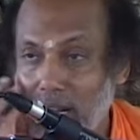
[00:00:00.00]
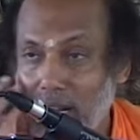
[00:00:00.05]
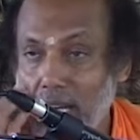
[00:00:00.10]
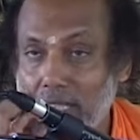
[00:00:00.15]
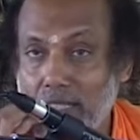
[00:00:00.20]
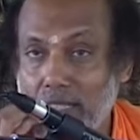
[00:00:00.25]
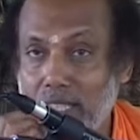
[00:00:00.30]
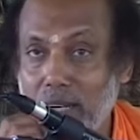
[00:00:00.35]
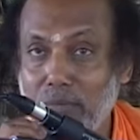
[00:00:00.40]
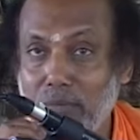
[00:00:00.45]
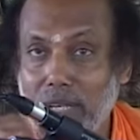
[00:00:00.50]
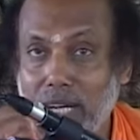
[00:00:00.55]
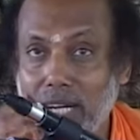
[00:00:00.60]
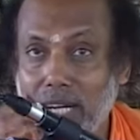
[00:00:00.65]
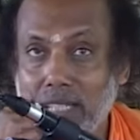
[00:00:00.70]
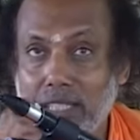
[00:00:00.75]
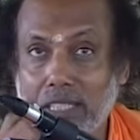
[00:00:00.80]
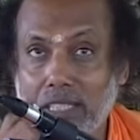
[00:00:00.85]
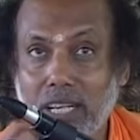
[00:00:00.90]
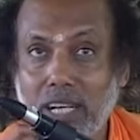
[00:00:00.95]
Ashram
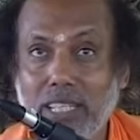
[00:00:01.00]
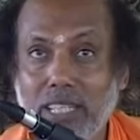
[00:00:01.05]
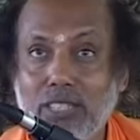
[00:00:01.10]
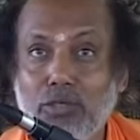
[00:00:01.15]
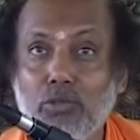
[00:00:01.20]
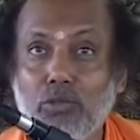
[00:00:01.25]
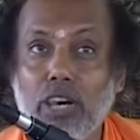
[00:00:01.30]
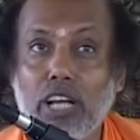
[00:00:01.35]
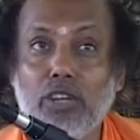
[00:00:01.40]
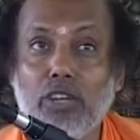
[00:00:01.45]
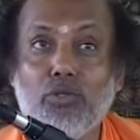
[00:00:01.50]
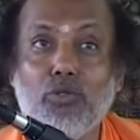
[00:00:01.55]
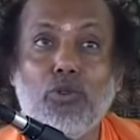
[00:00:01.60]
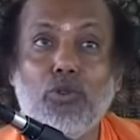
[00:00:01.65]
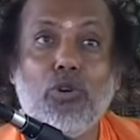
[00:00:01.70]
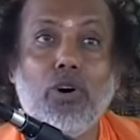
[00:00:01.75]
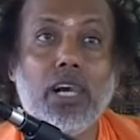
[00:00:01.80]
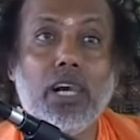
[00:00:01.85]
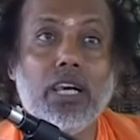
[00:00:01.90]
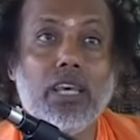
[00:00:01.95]
traditional is where you
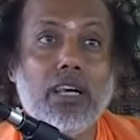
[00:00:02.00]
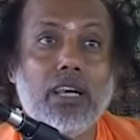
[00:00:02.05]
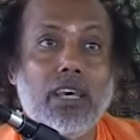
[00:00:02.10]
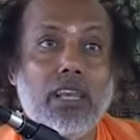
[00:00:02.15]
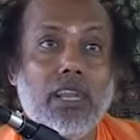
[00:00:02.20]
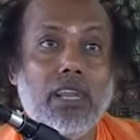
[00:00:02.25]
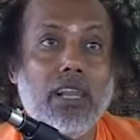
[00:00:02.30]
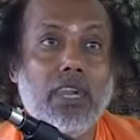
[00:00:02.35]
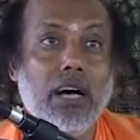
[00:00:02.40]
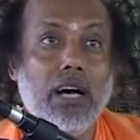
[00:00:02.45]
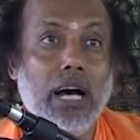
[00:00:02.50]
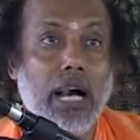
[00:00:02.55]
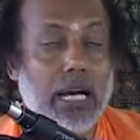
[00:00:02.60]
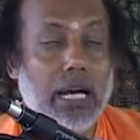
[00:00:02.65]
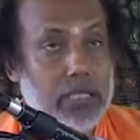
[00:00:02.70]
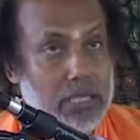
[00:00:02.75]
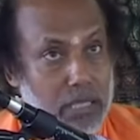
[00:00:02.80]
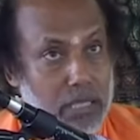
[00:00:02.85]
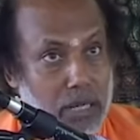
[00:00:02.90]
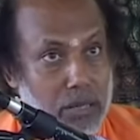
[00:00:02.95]
go and
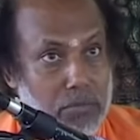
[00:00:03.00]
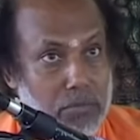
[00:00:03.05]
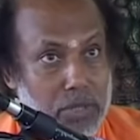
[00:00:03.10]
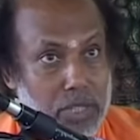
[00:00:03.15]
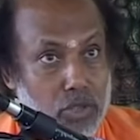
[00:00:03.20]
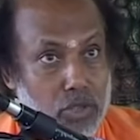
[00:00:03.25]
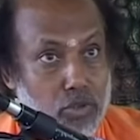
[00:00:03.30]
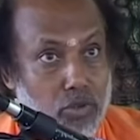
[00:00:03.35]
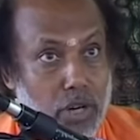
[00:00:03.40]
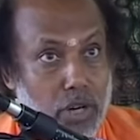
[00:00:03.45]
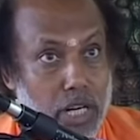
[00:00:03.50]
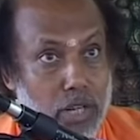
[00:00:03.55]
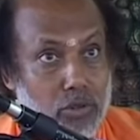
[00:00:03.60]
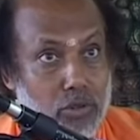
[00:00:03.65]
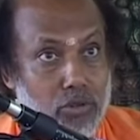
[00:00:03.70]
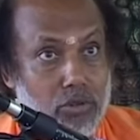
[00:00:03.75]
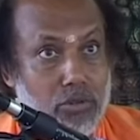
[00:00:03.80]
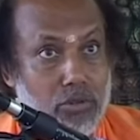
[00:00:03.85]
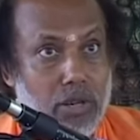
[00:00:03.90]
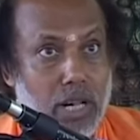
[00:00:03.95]
ashram means where
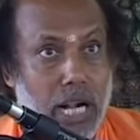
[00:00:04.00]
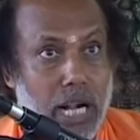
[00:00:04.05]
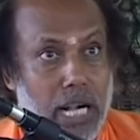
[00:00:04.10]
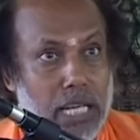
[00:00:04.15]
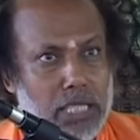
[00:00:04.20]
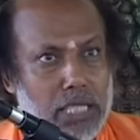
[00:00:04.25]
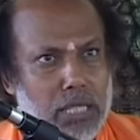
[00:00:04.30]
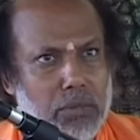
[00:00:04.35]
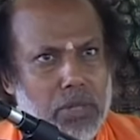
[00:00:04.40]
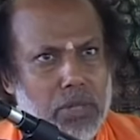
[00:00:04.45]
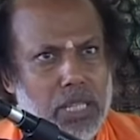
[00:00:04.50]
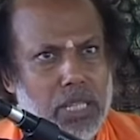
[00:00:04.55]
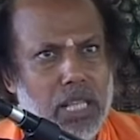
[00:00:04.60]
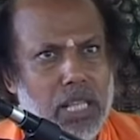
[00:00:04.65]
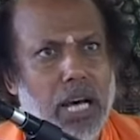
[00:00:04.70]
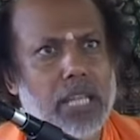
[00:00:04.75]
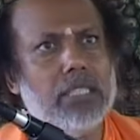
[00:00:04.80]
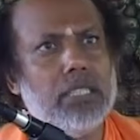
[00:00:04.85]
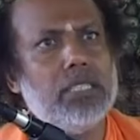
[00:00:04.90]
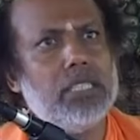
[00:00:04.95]
you
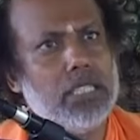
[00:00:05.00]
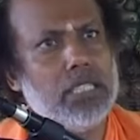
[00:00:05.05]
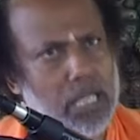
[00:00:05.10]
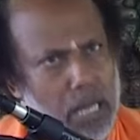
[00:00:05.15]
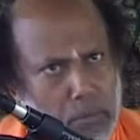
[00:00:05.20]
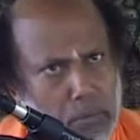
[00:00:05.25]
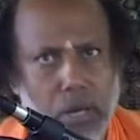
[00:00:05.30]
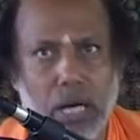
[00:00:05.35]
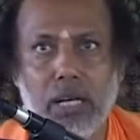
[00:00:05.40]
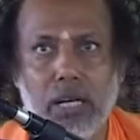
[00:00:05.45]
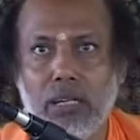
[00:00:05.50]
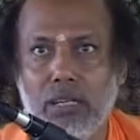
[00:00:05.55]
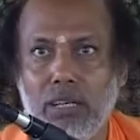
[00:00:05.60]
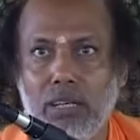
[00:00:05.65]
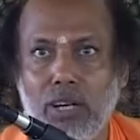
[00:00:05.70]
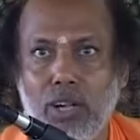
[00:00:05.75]
asamantat srama,